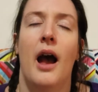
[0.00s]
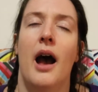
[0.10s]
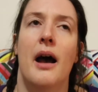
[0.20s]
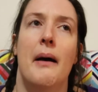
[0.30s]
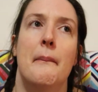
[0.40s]

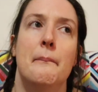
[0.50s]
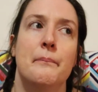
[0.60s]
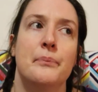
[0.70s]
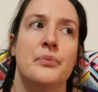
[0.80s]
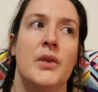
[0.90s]

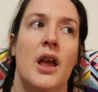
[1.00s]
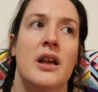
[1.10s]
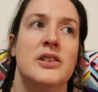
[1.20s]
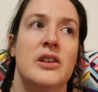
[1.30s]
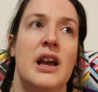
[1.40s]

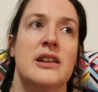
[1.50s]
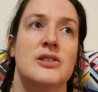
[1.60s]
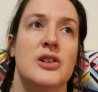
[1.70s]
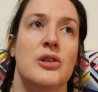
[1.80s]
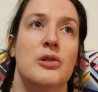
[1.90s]
So yes,
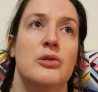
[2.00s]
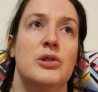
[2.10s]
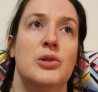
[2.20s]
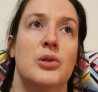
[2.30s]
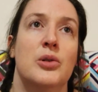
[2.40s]
so
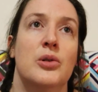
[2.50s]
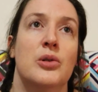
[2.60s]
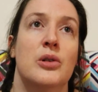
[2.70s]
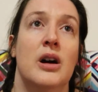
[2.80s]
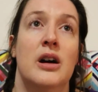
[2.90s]
you're